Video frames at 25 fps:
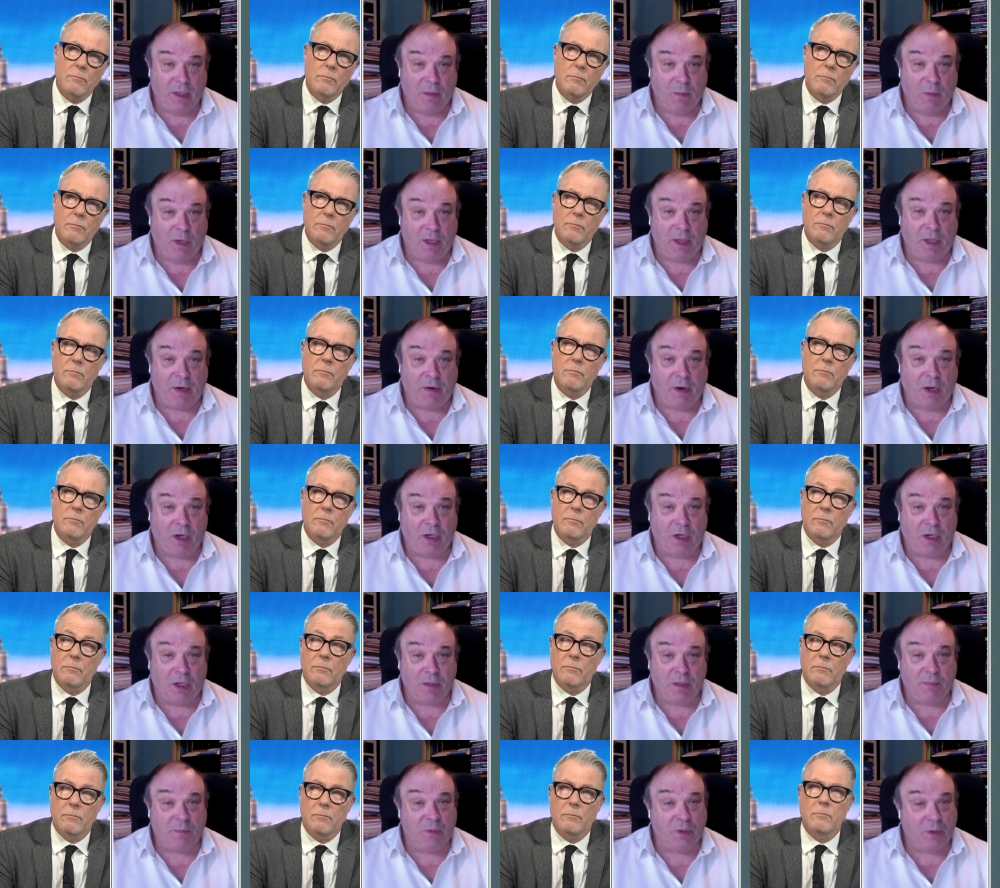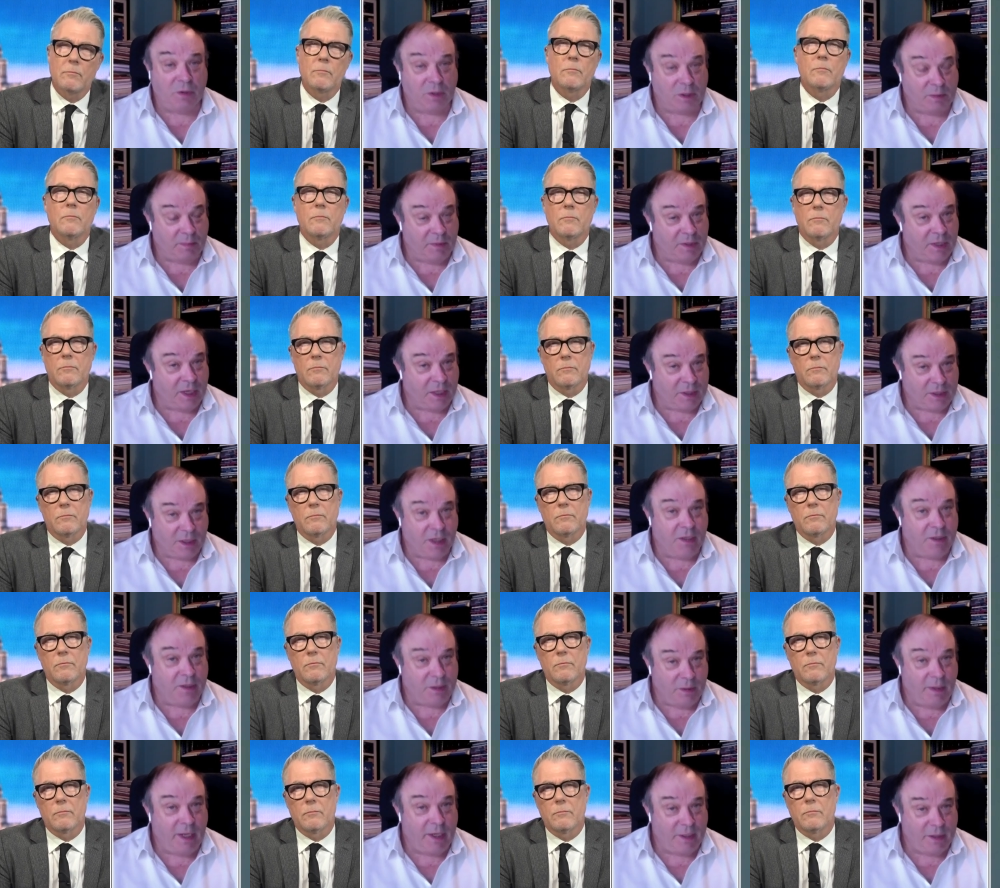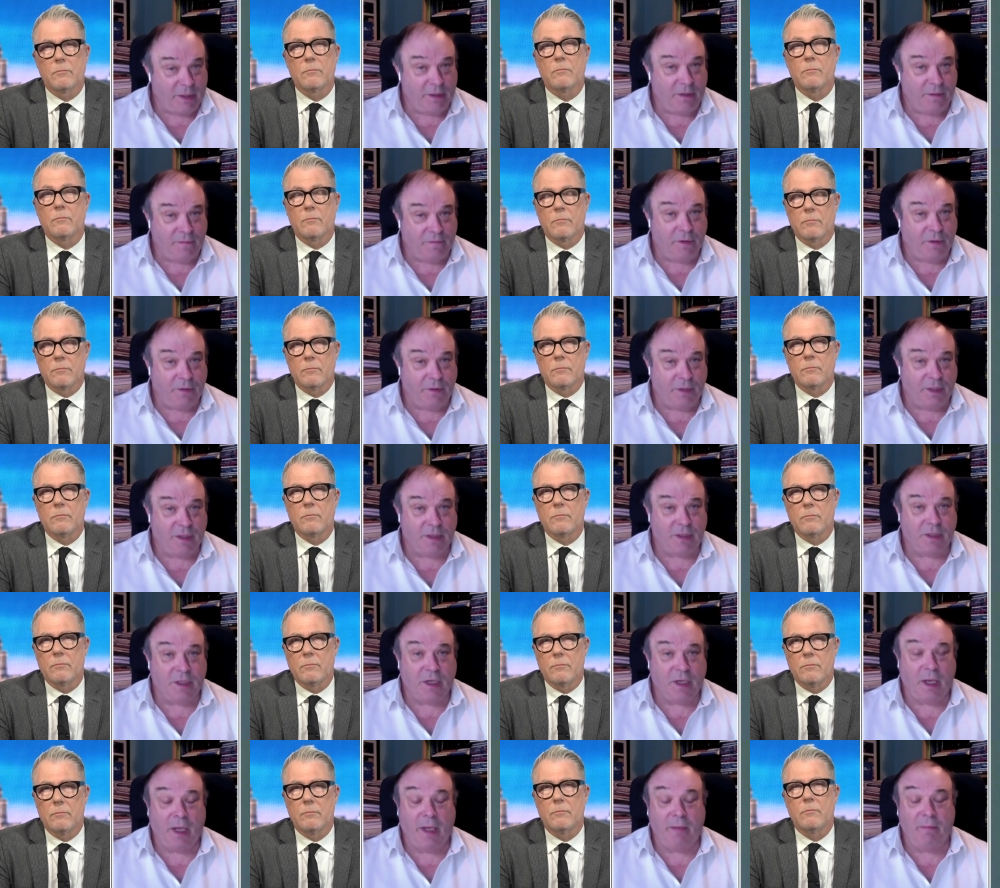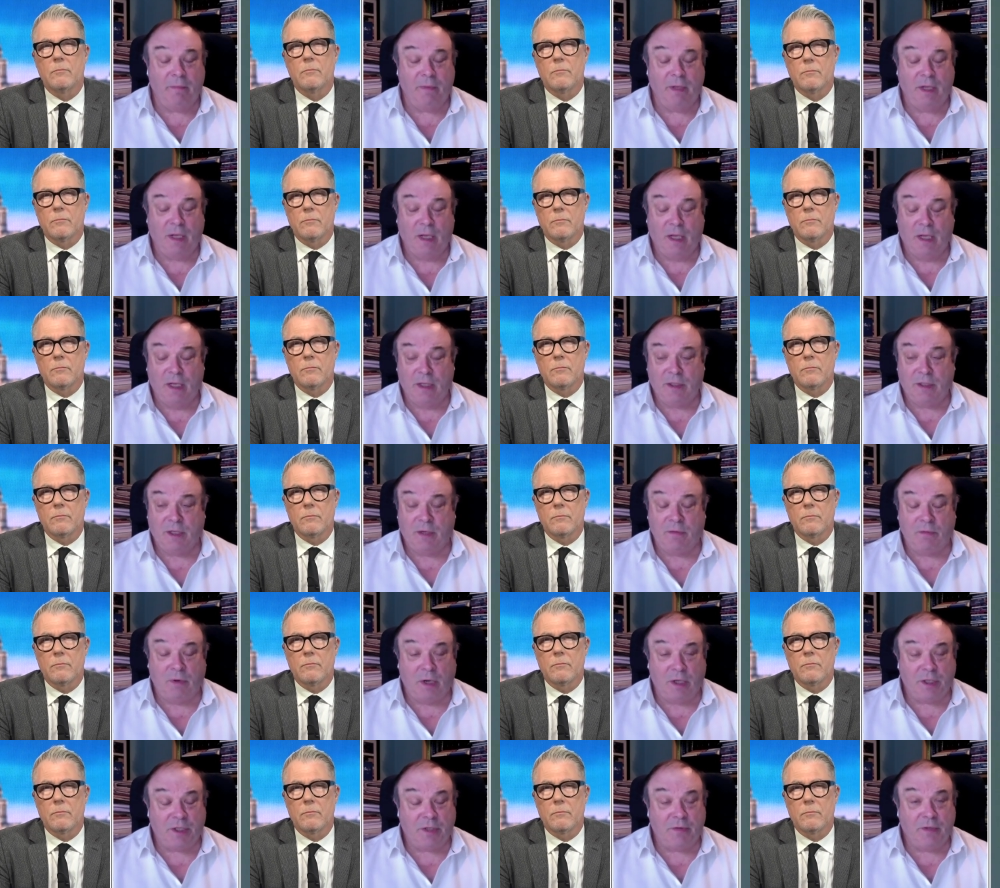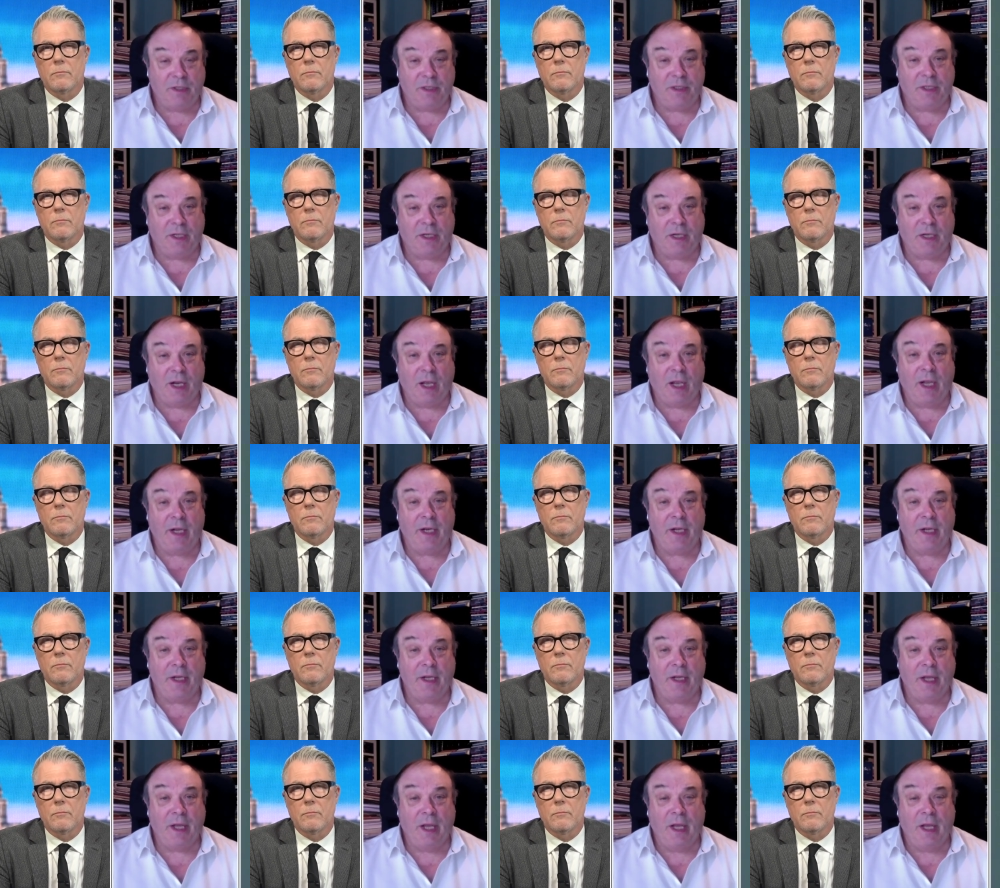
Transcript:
Speaker 1: where there are cosmonauts, but that's going to end in a few years' time. So Russia is declining.